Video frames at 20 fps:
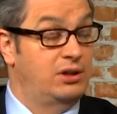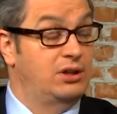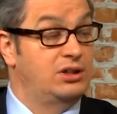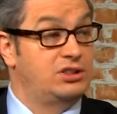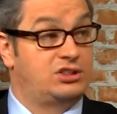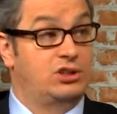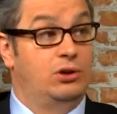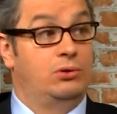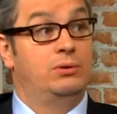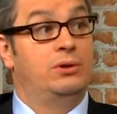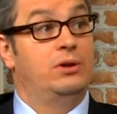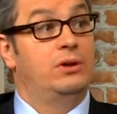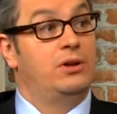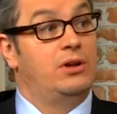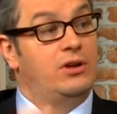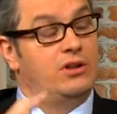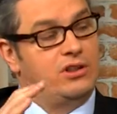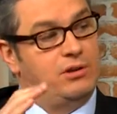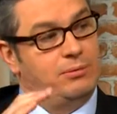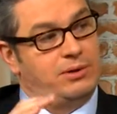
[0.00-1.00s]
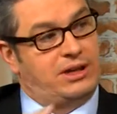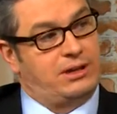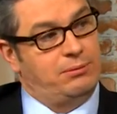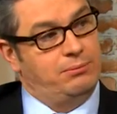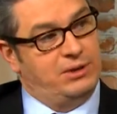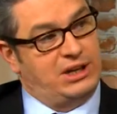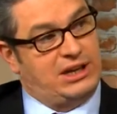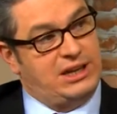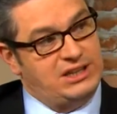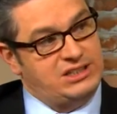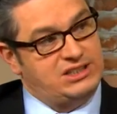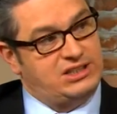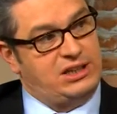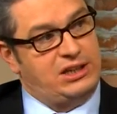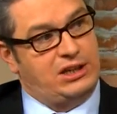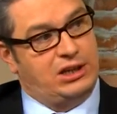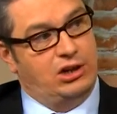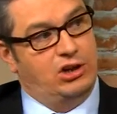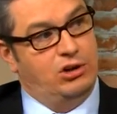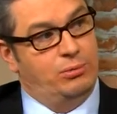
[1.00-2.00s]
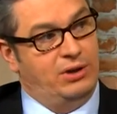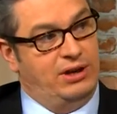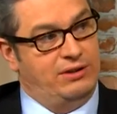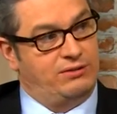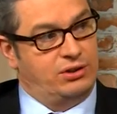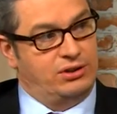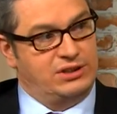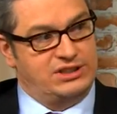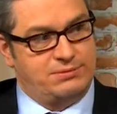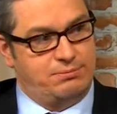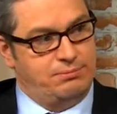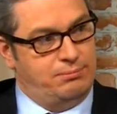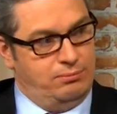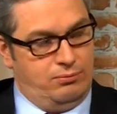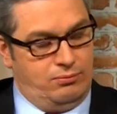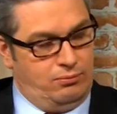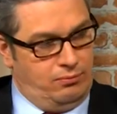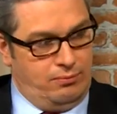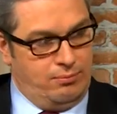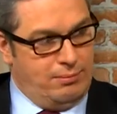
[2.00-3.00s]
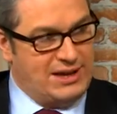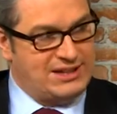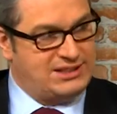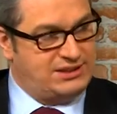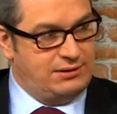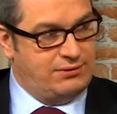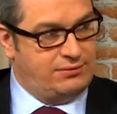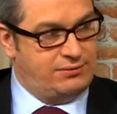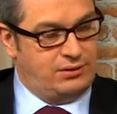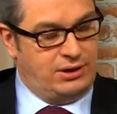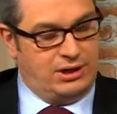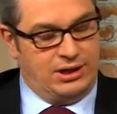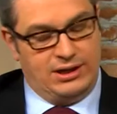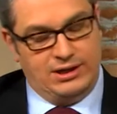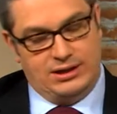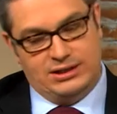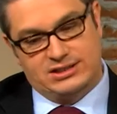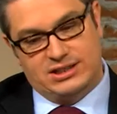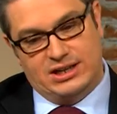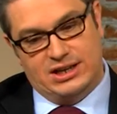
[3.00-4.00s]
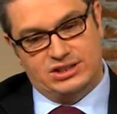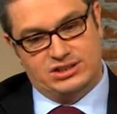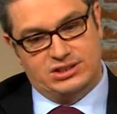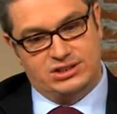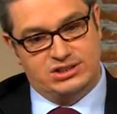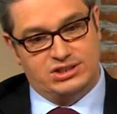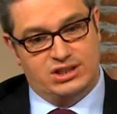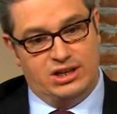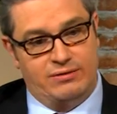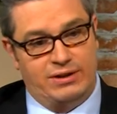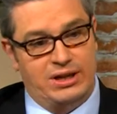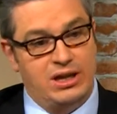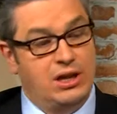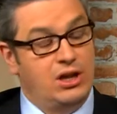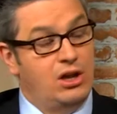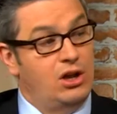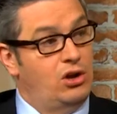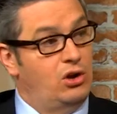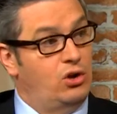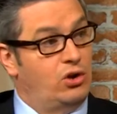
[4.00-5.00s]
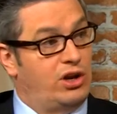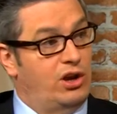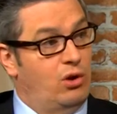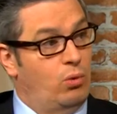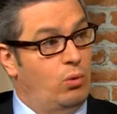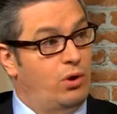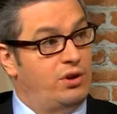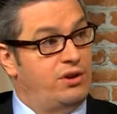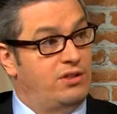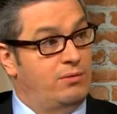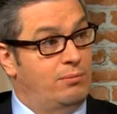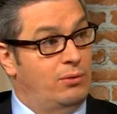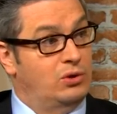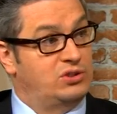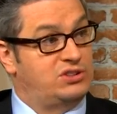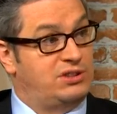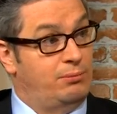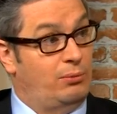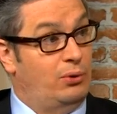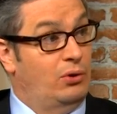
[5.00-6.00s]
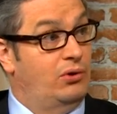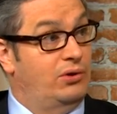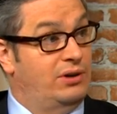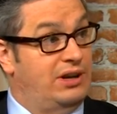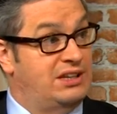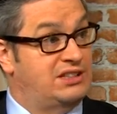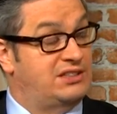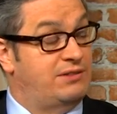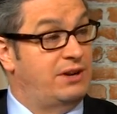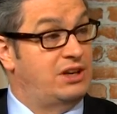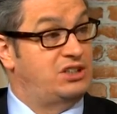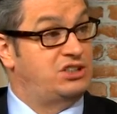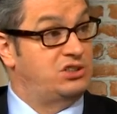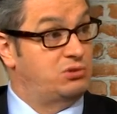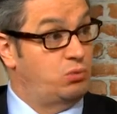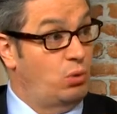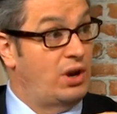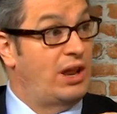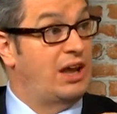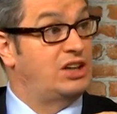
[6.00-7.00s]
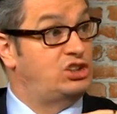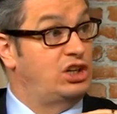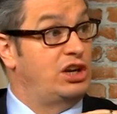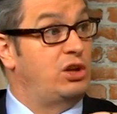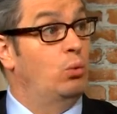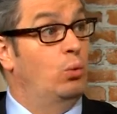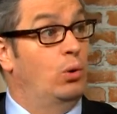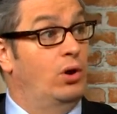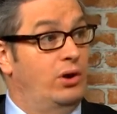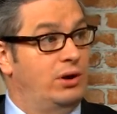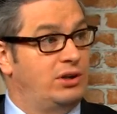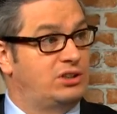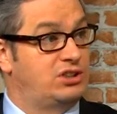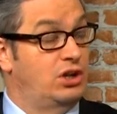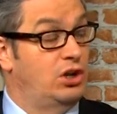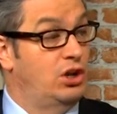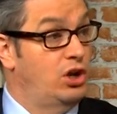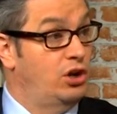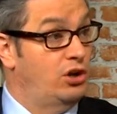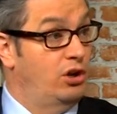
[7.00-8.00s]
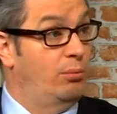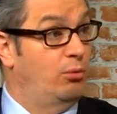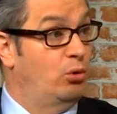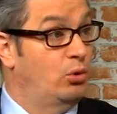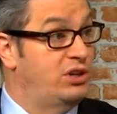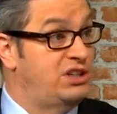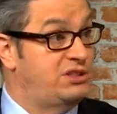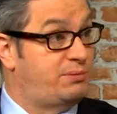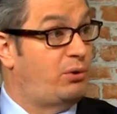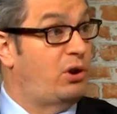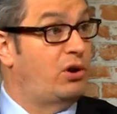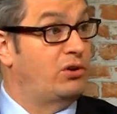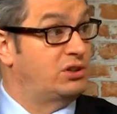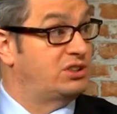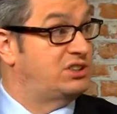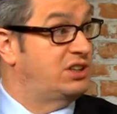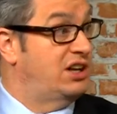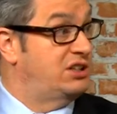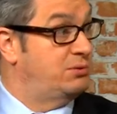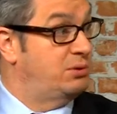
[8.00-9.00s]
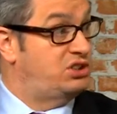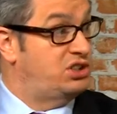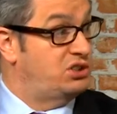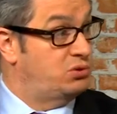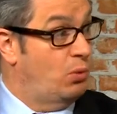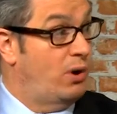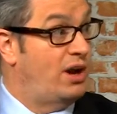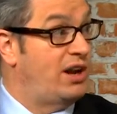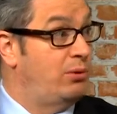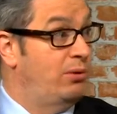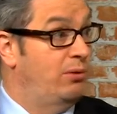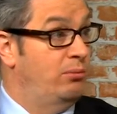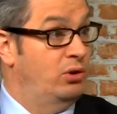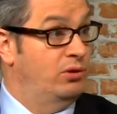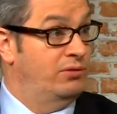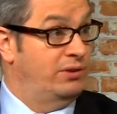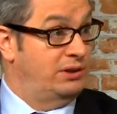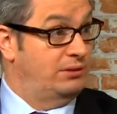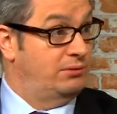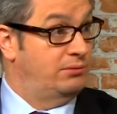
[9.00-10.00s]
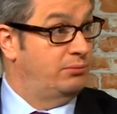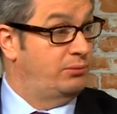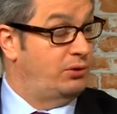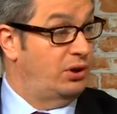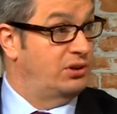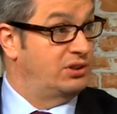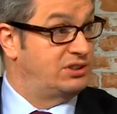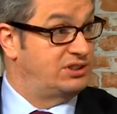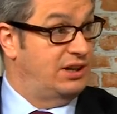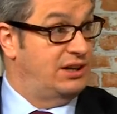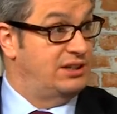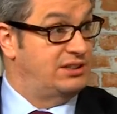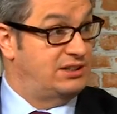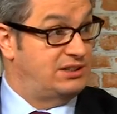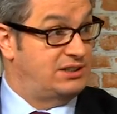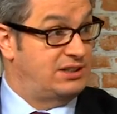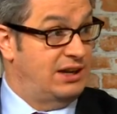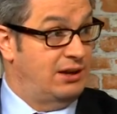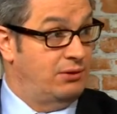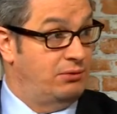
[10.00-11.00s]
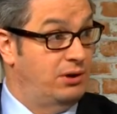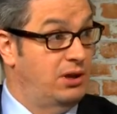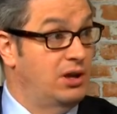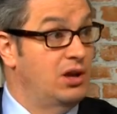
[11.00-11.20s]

So the McKinsey Global have done this massive international survey looking at what are the most important interventions, what actually works. Number 1 is product size, which is why we're moving product sizes down.